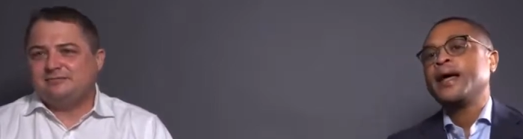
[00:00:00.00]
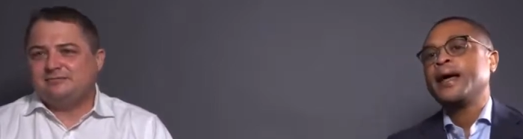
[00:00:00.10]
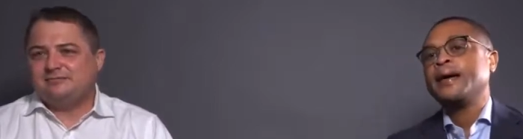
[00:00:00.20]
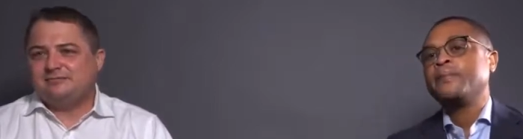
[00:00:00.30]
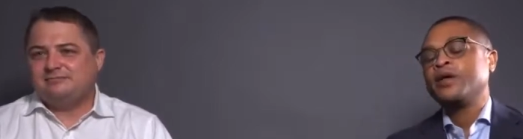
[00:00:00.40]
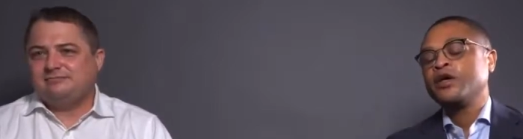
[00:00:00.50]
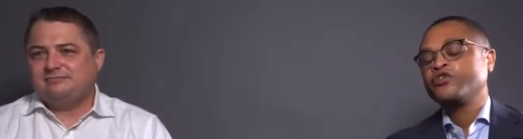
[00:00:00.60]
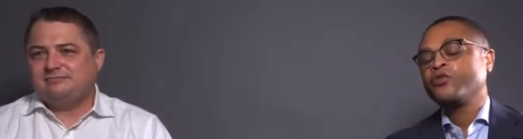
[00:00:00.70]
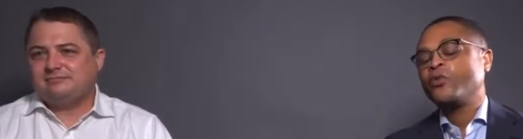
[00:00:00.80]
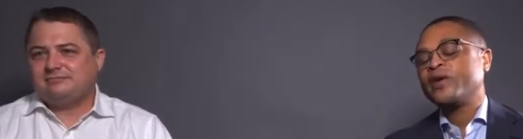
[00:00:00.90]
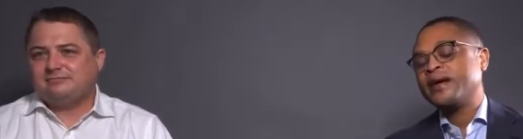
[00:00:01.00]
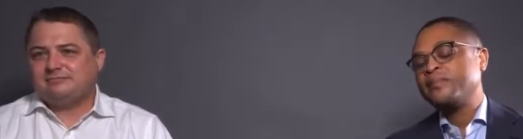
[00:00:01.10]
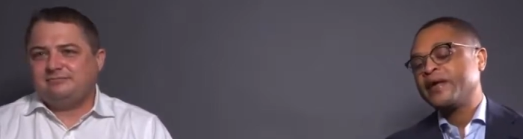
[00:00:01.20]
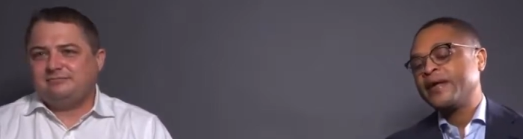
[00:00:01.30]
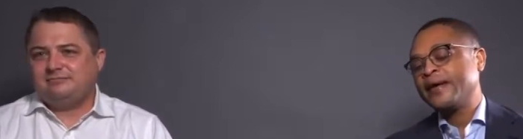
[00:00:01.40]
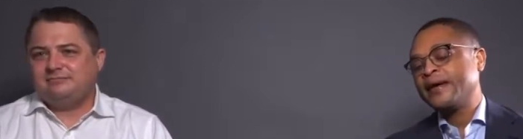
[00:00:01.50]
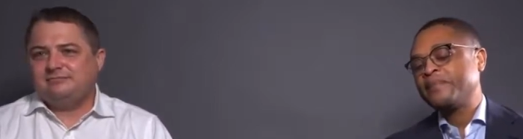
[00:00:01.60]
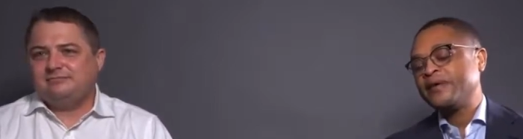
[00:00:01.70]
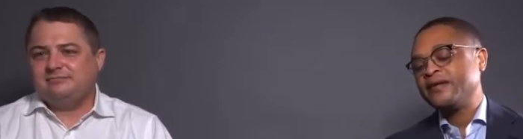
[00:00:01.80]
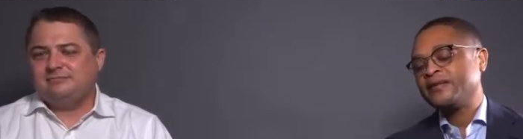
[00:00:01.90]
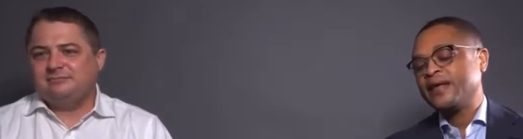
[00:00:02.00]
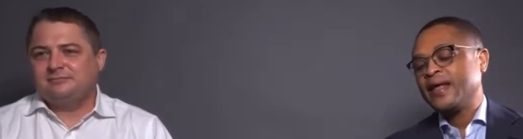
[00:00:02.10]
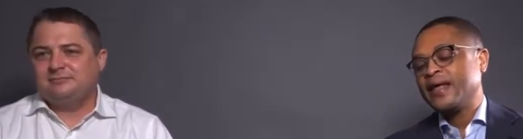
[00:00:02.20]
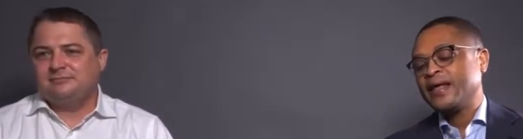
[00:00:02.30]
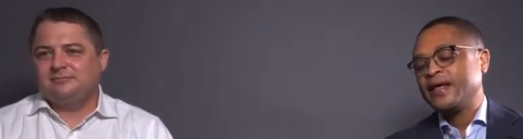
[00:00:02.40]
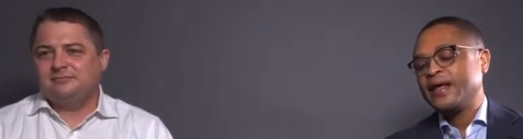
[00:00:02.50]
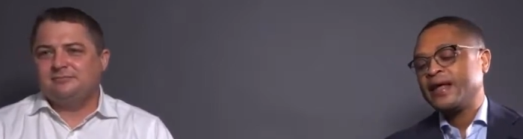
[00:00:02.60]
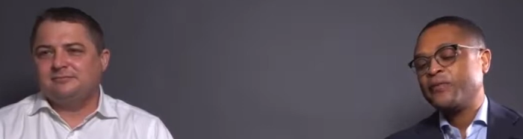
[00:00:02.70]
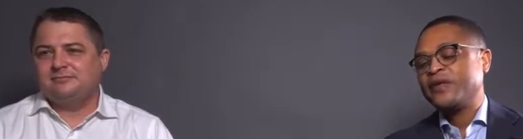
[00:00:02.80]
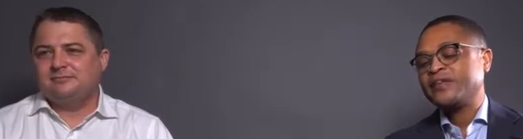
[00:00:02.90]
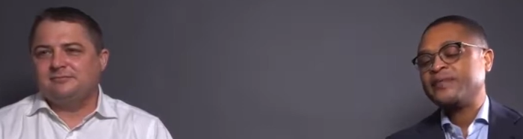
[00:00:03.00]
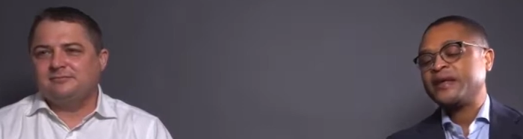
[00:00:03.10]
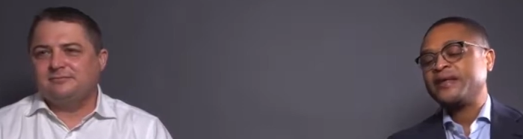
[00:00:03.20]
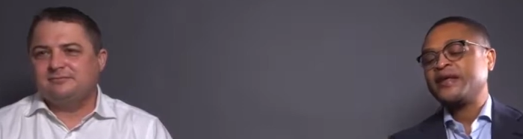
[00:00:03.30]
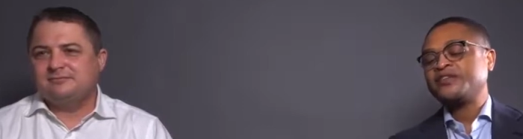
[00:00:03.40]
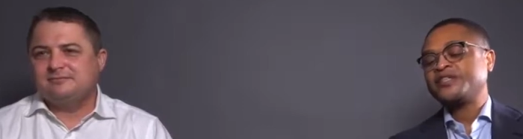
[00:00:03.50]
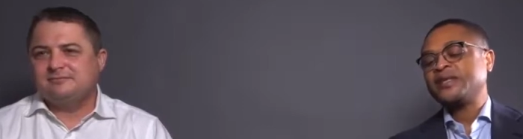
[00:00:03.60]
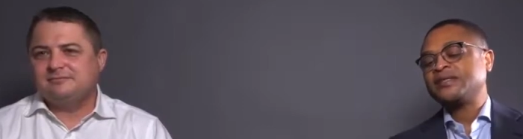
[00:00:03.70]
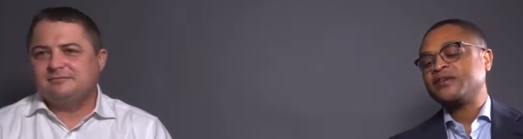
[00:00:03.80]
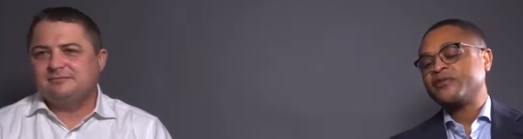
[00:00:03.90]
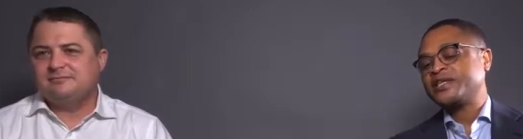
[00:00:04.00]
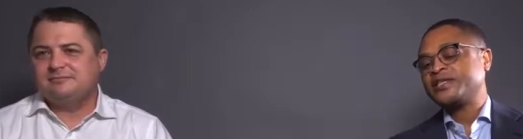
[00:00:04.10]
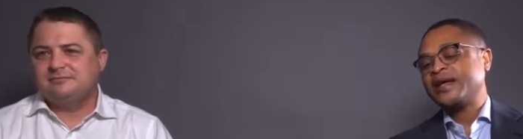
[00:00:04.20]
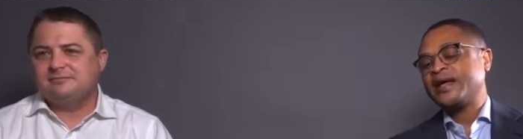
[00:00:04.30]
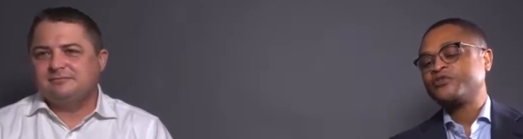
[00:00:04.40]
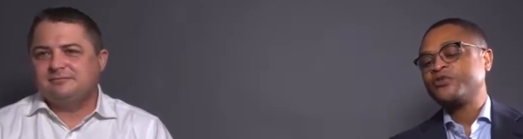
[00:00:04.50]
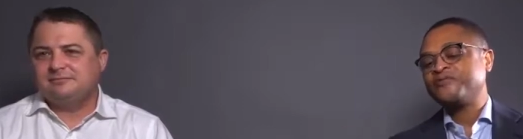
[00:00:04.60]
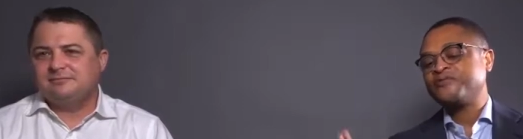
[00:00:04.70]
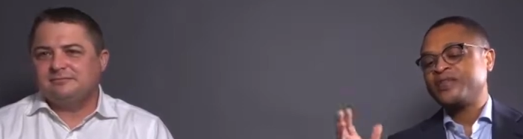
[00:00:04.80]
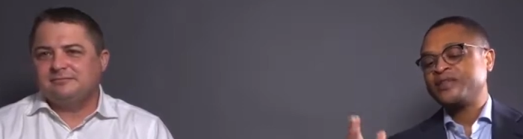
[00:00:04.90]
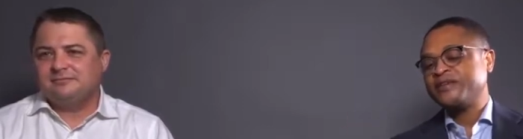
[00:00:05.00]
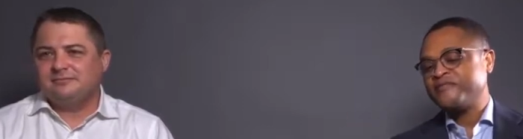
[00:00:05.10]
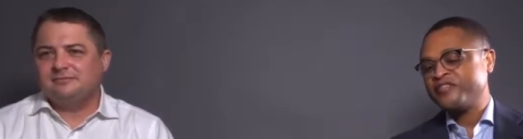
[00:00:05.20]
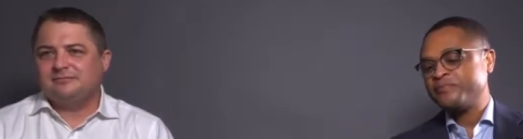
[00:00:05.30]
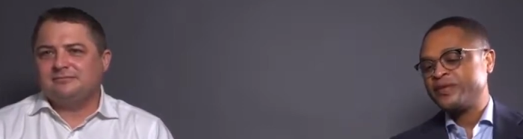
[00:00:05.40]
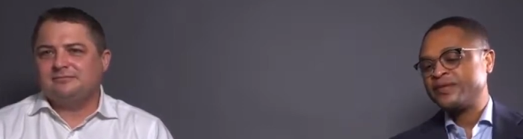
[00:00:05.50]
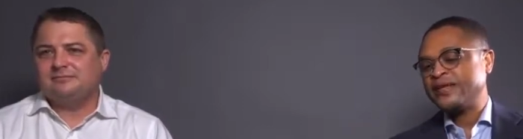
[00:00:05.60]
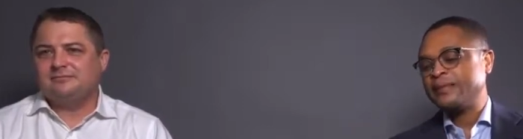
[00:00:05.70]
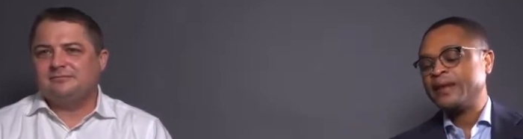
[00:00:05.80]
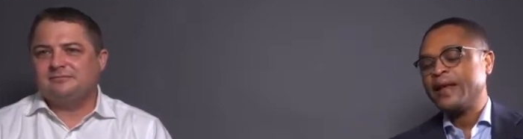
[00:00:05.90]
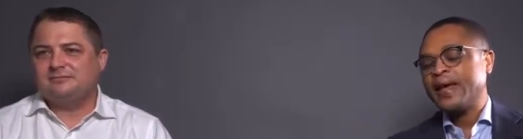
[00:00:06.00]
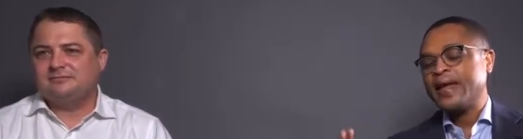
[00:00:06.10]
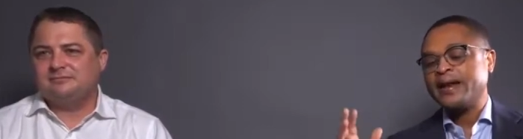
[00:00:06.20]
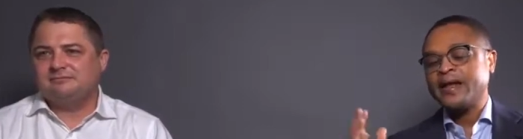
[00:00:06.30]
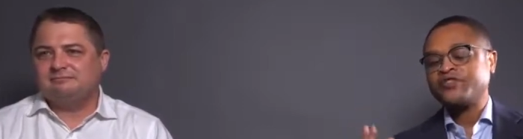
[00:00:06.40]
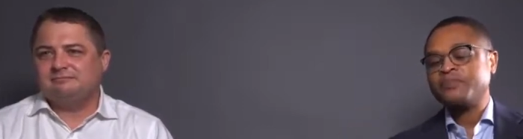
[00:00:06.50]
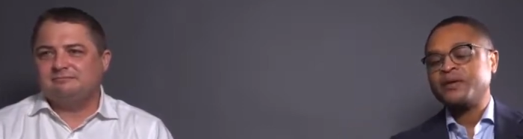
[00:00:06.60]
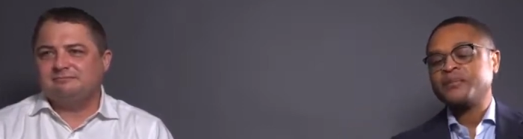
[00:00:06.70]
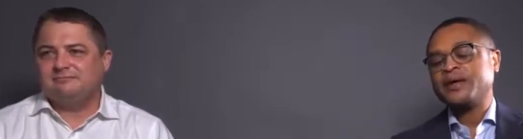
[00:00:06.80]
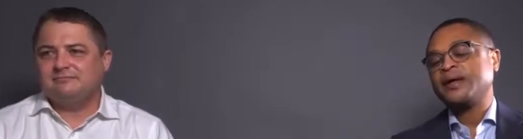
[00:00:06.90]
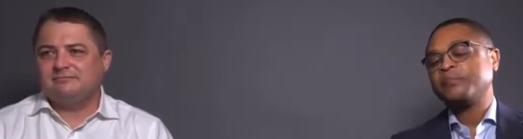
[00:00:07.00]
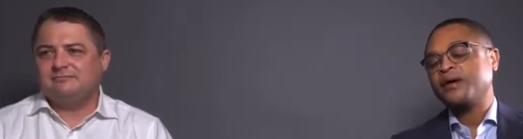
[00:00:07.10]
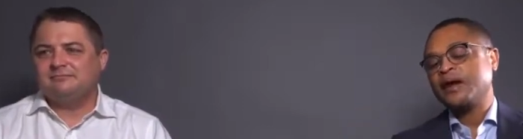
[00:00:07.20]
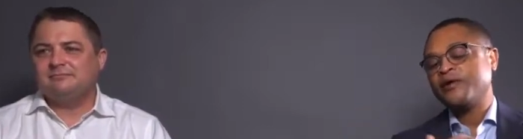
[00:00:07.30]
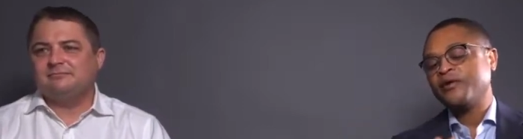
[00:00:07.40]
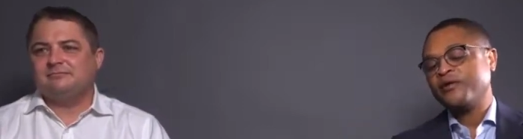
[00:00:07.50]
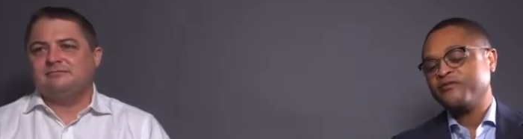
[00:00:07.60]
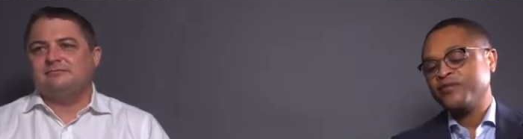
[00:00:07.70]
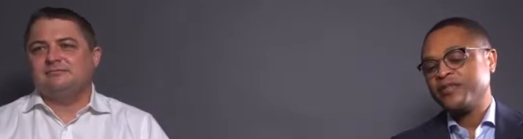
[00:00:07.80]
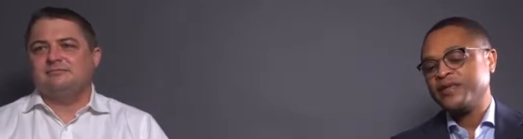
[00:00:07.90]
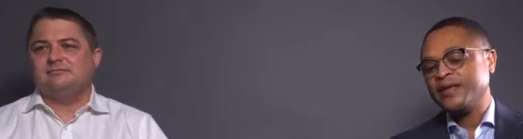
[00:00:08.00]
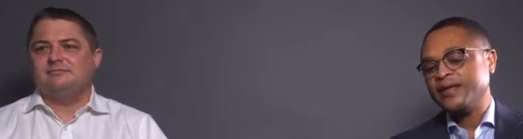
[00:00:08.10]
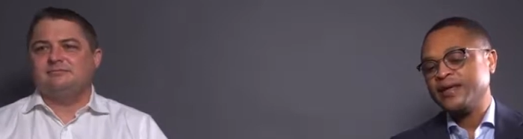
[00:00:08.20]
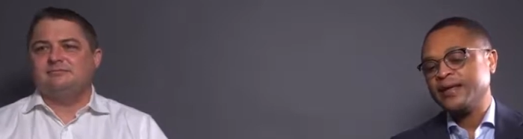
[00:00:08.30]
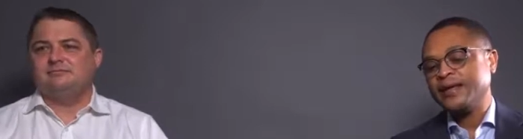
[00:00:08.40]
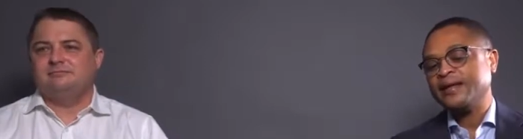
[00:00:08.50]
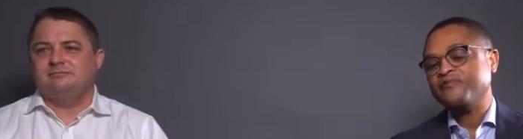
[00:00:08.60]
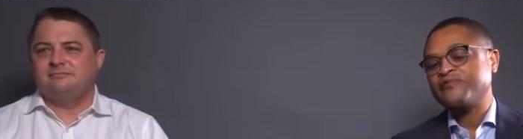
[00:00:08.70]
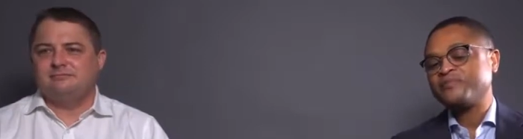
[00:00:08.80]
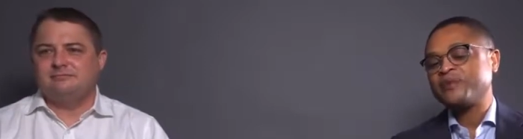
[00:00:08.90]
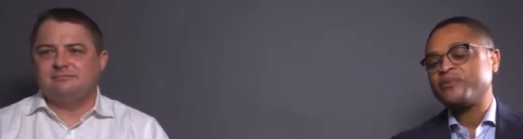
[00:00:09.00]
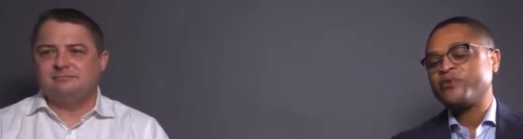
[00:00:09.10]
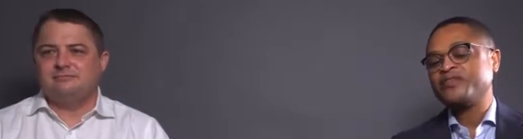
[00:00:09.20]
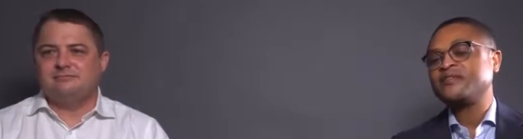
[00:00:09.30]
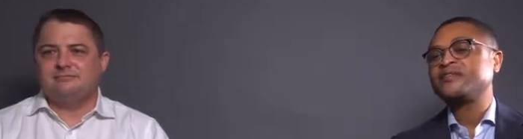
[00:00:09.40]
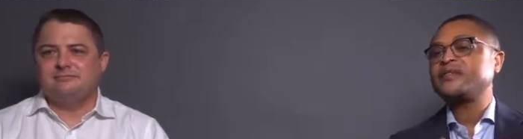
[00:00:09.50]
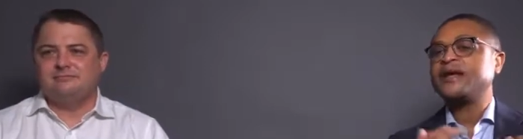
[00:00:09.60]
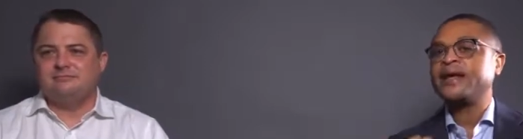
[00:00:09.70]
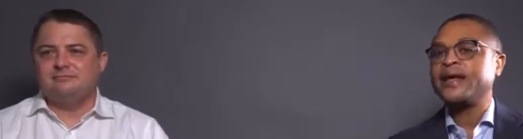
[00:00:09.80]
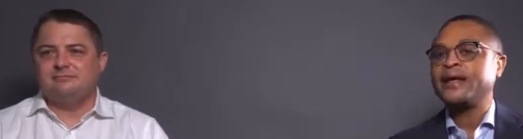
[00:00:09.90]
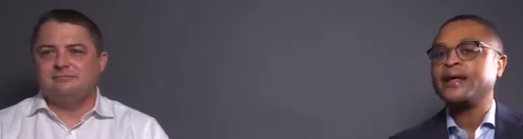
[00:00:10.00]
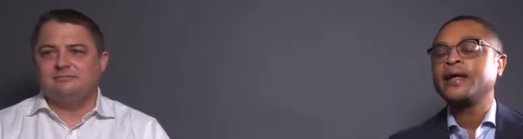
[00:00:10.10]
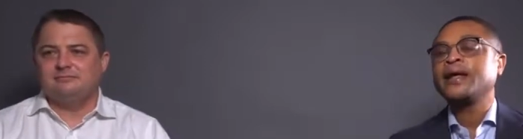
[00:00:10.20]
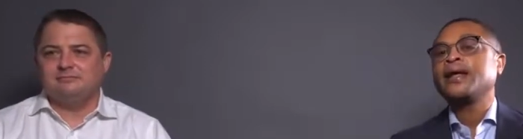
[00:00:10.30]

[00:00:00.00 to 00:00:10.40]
Speaker 1: Um, so what I'm picking up is uh, we're saying that ESG integration has to live within the investment team and it has to be uh, part of the investment process DNA.